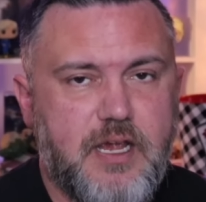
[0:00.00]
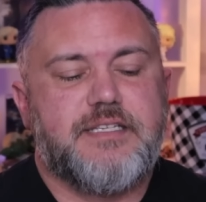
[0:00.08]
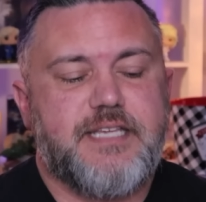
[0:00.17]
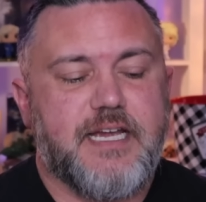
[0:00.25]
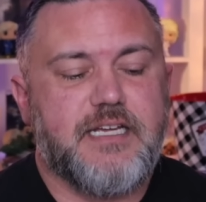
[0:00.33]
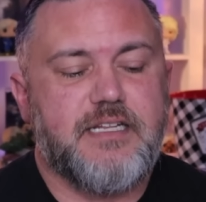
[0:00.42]

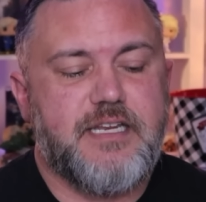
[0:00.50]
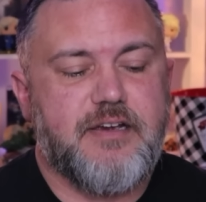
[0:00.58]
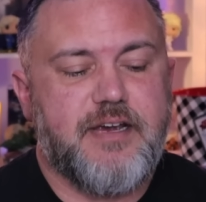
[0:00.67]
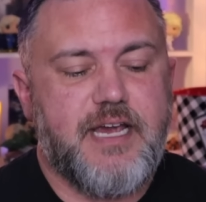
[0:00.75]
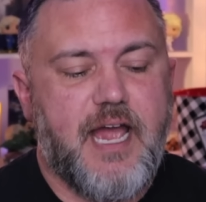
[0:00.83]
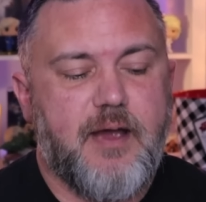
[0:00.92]

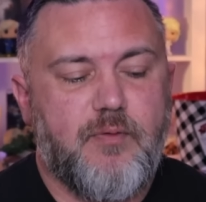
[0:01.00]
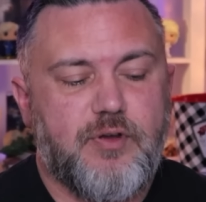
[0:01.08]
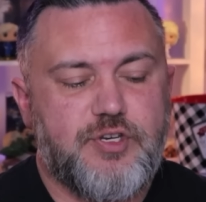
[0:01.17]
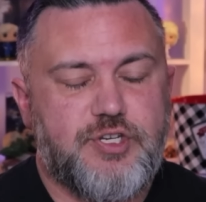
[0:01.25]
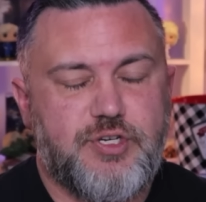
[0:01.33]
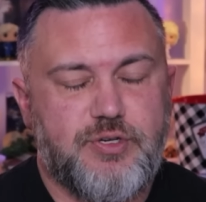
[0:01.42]
Secondary, I
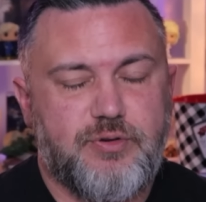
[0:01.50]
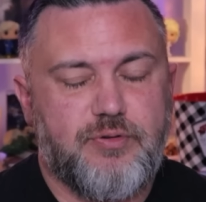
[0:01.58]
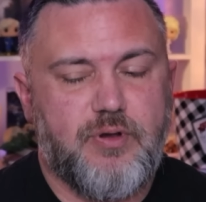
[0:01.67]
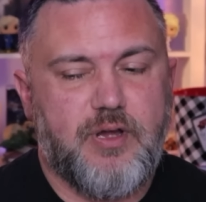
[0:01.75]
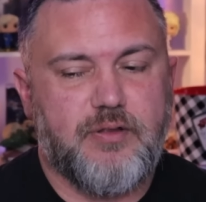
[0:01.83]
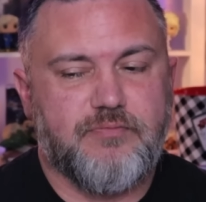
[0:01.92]
want
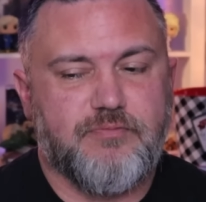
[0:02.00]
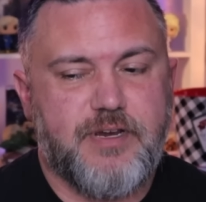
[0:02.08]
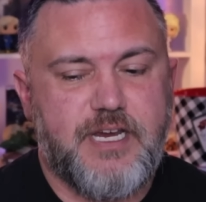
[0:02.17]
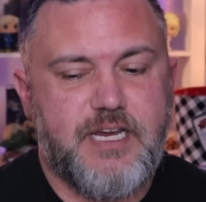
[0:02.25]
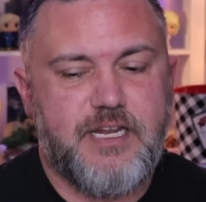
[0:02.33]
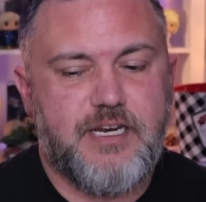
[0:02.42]
to
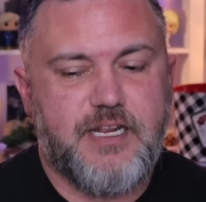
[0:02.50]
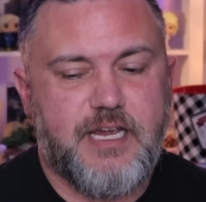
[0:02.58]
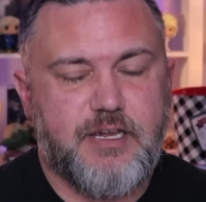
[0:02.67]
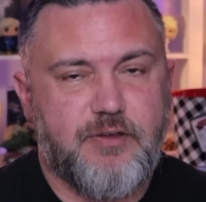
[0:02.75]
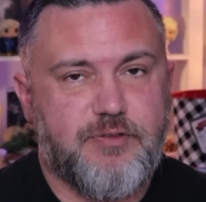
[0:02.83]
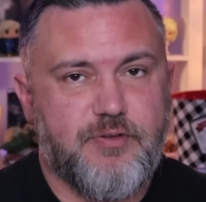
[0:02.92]
read
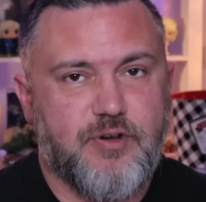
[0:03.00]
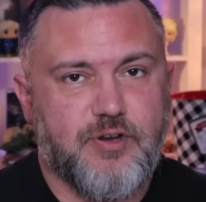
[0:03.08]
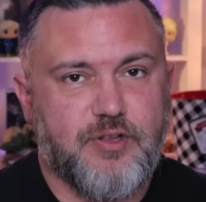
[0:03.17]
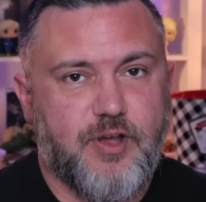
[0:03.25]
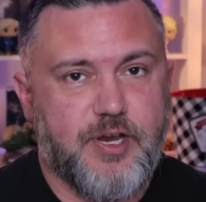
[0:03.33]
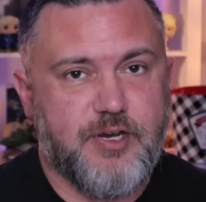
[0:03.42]
and go through
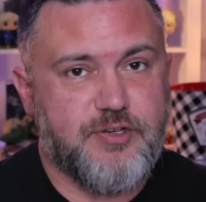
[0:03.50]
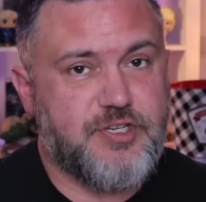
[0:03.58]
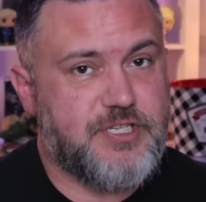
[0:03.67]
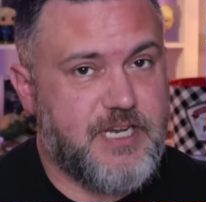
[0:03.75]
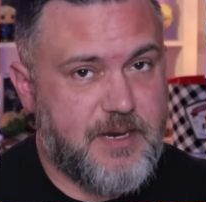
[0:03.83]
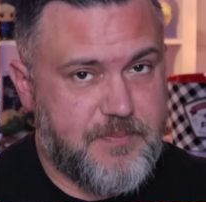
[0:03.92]
her lawyer's
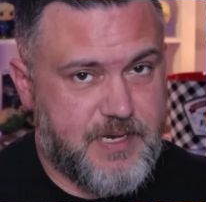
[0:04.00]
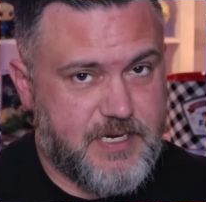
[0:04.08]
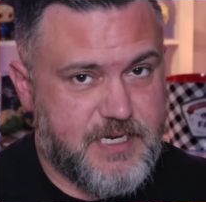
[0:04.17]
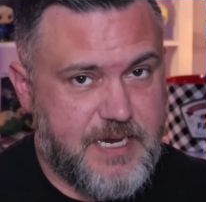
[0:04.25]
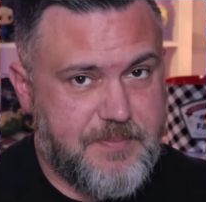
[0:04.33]
statement